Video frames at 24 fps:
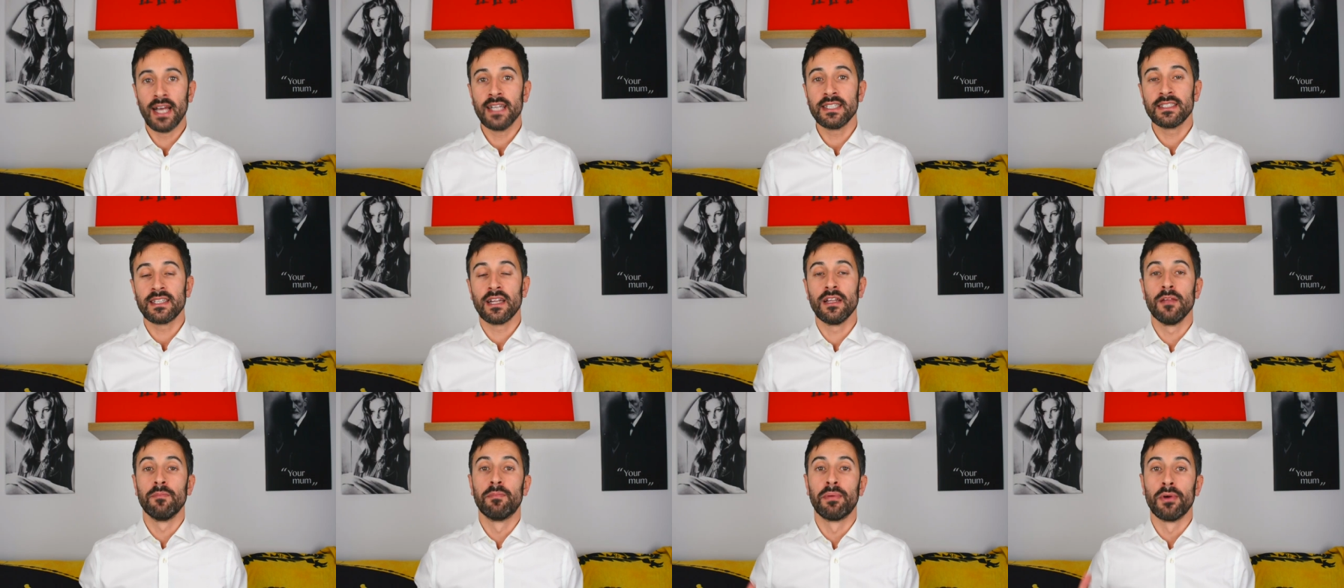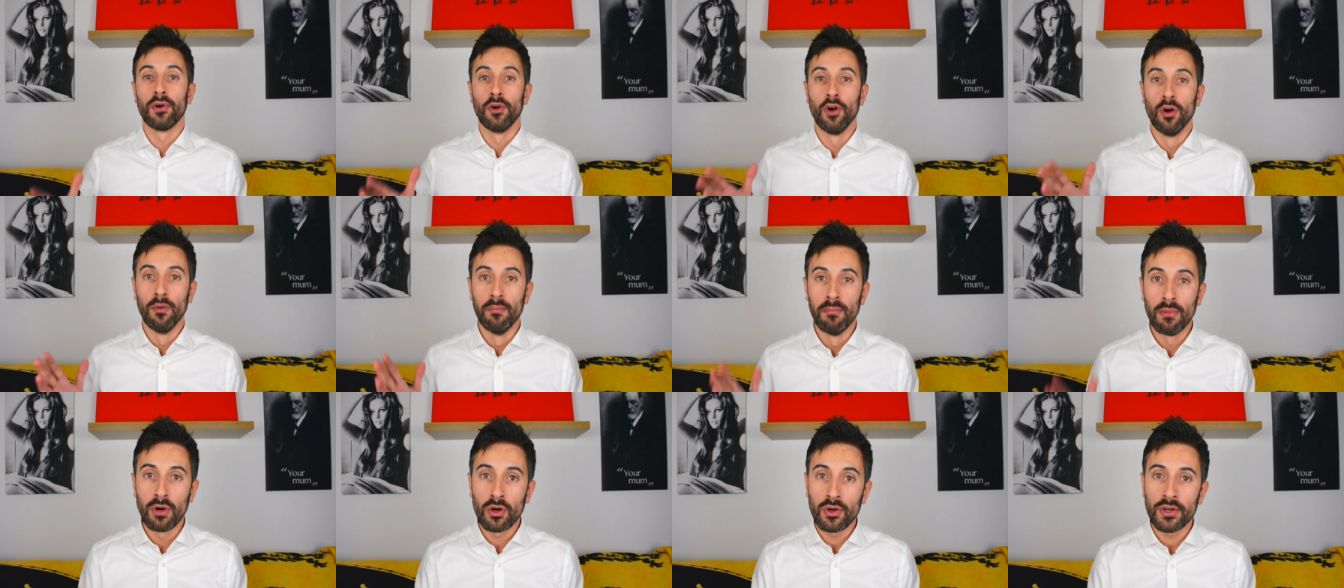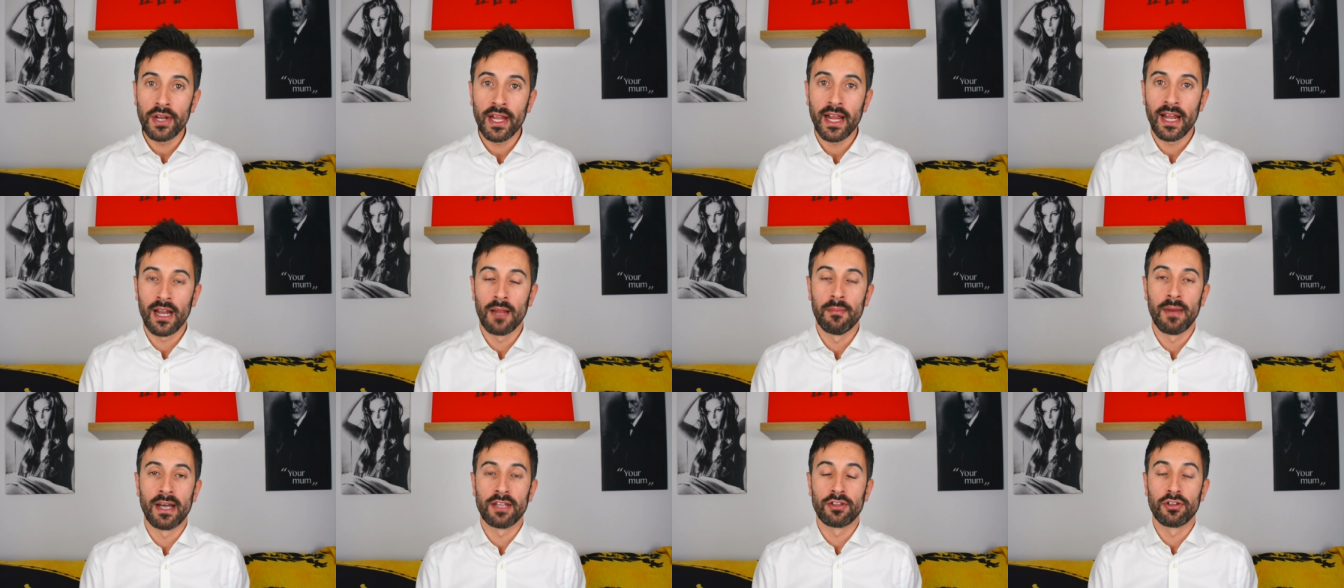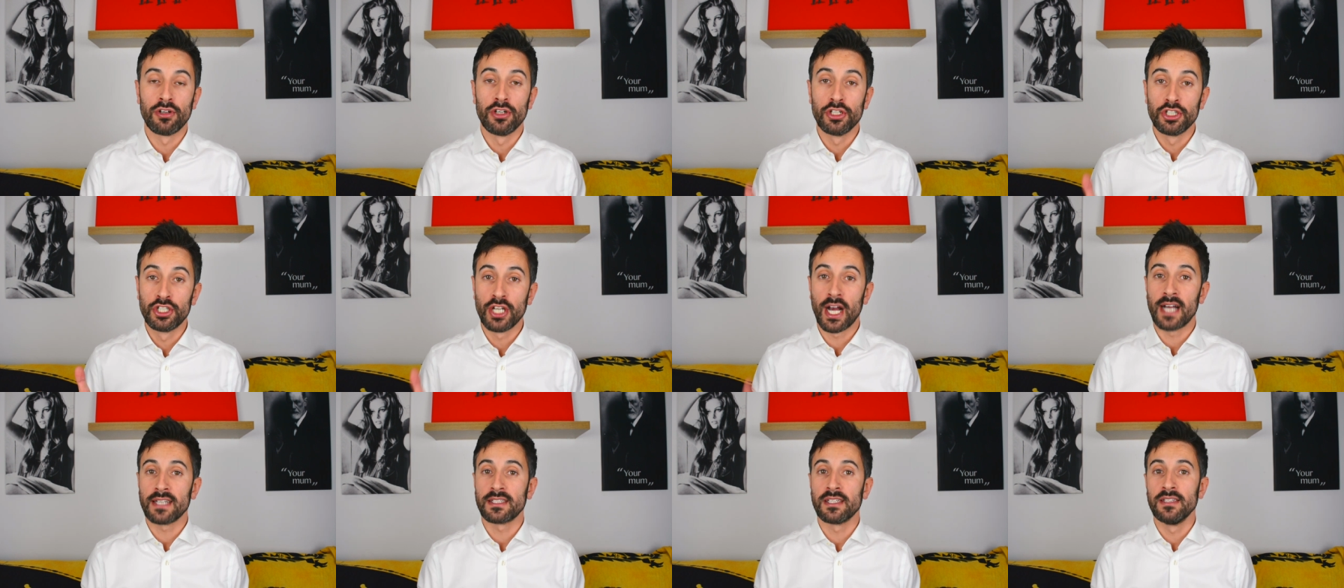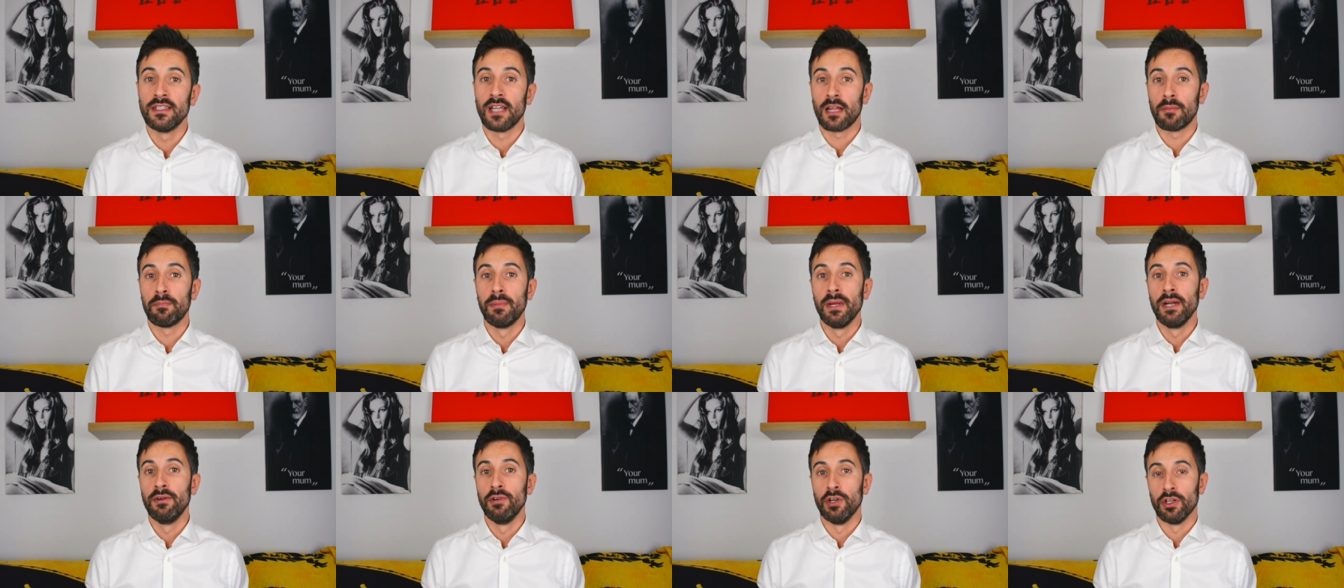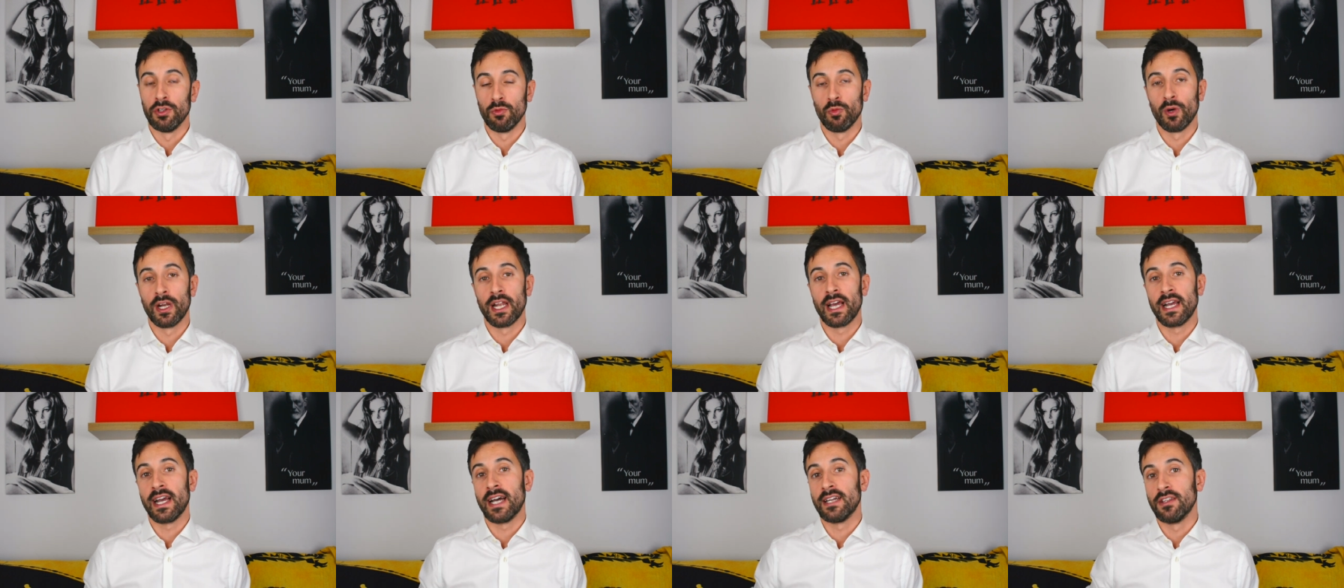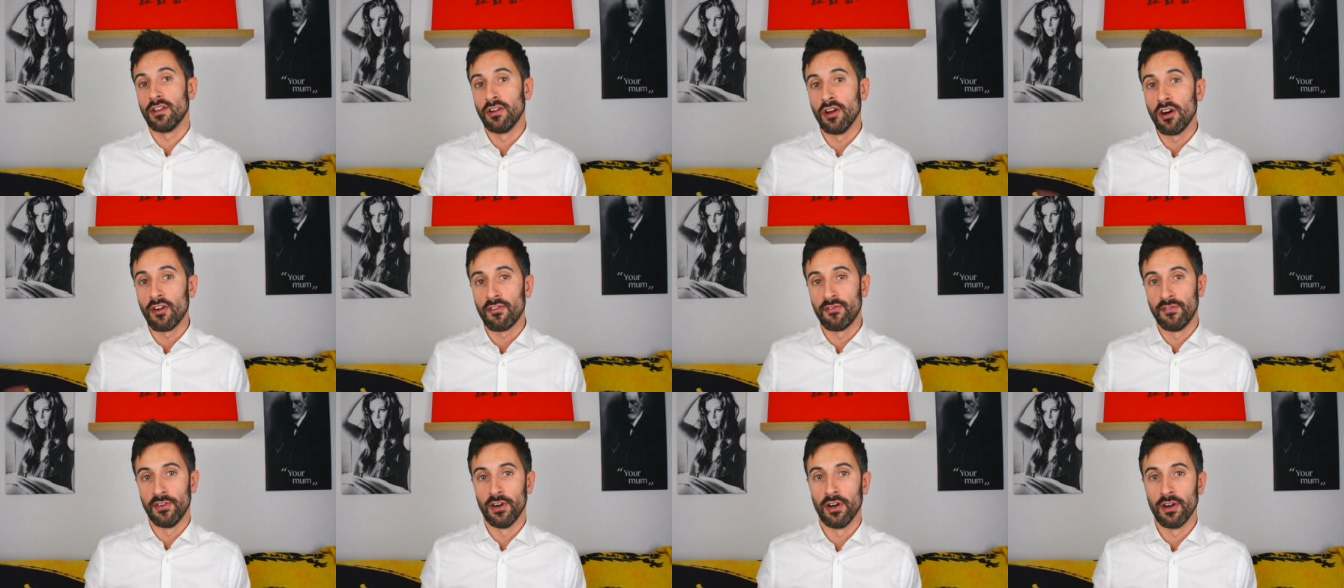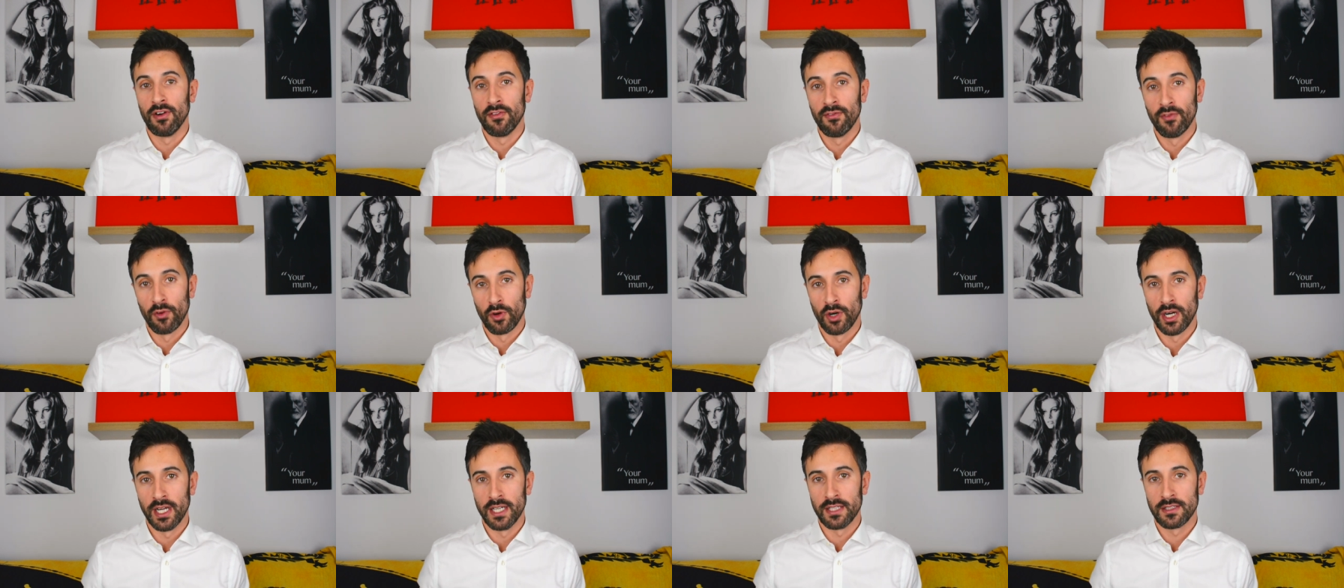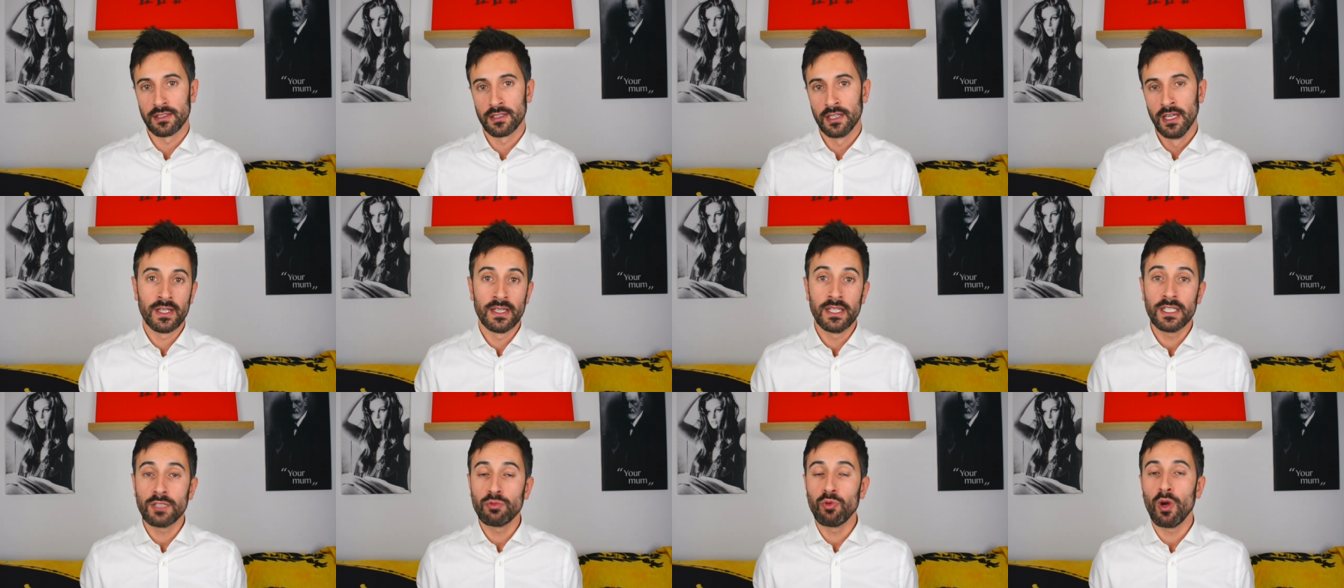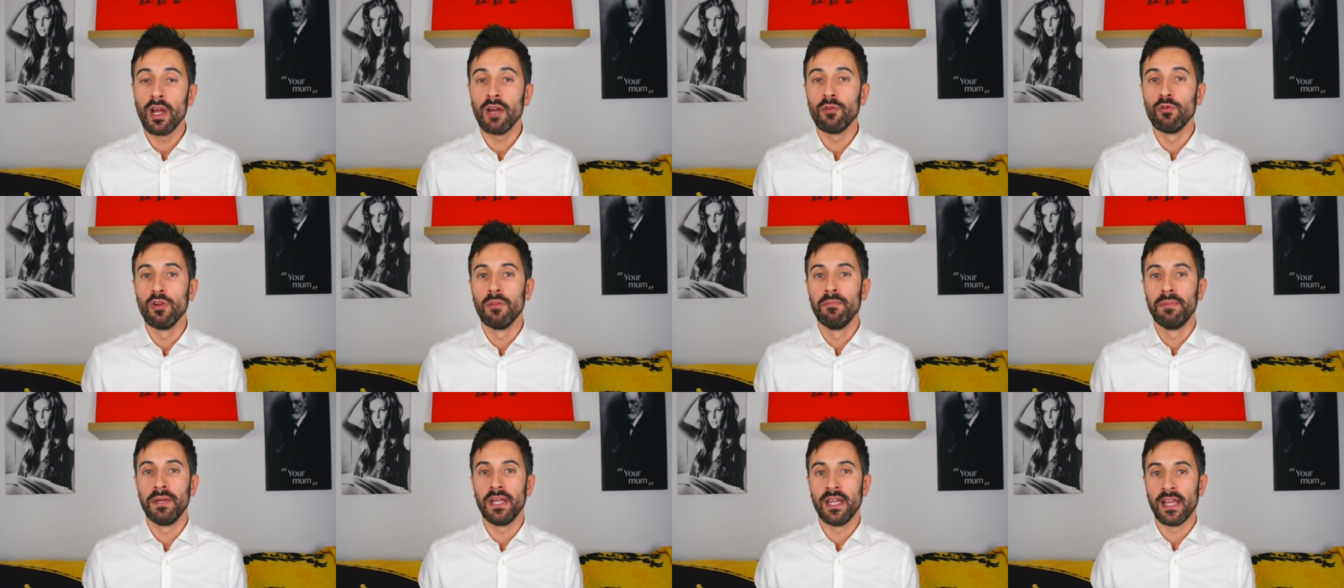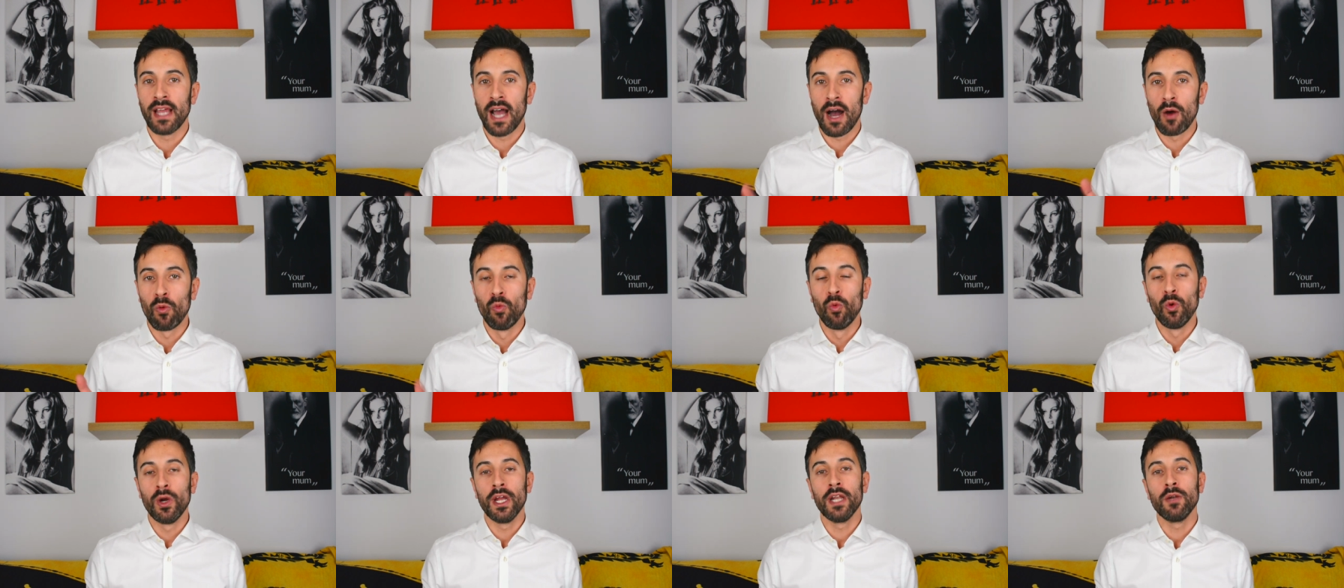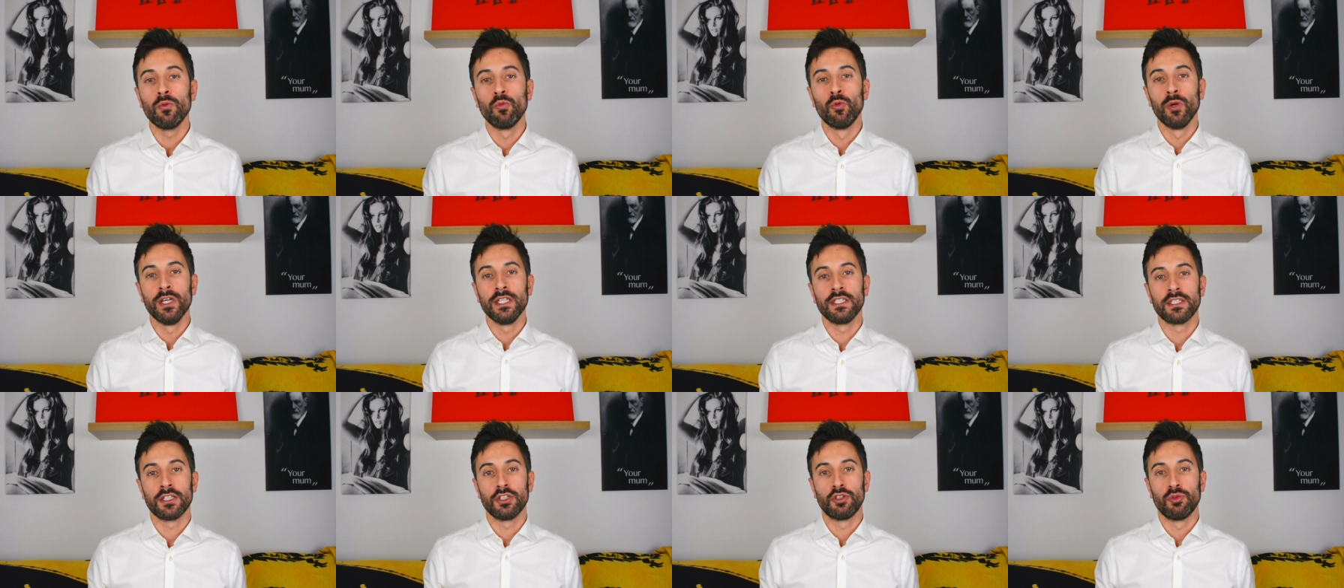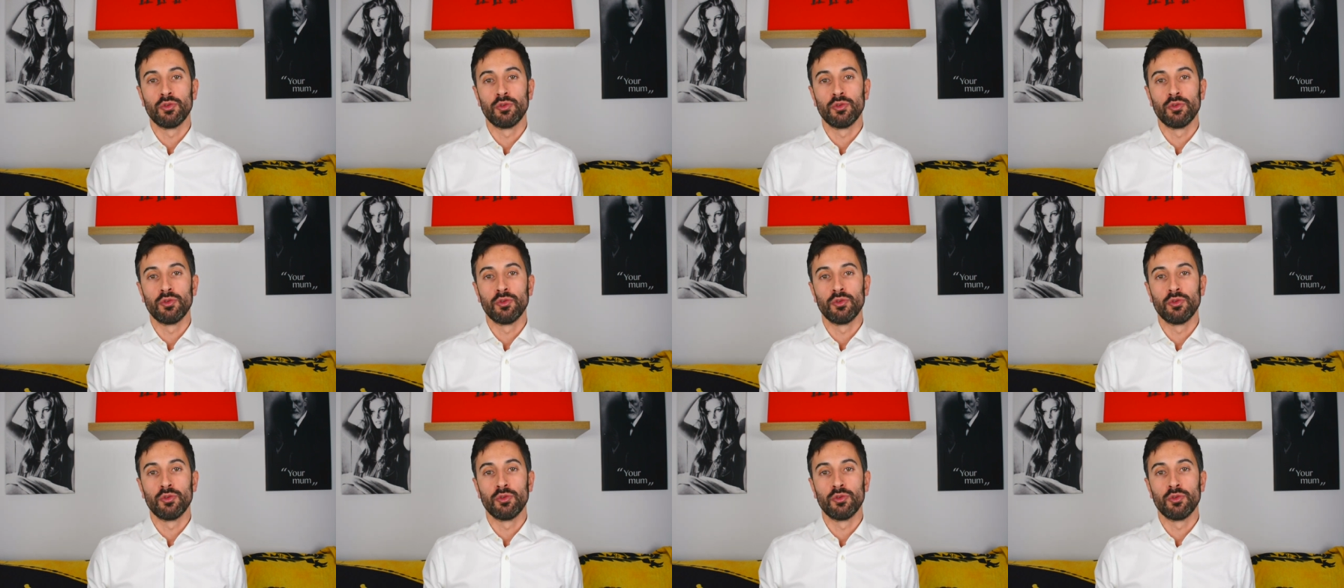And I started promoting Elementor just in that period when I had an offer for it. In this way, it will be a win-win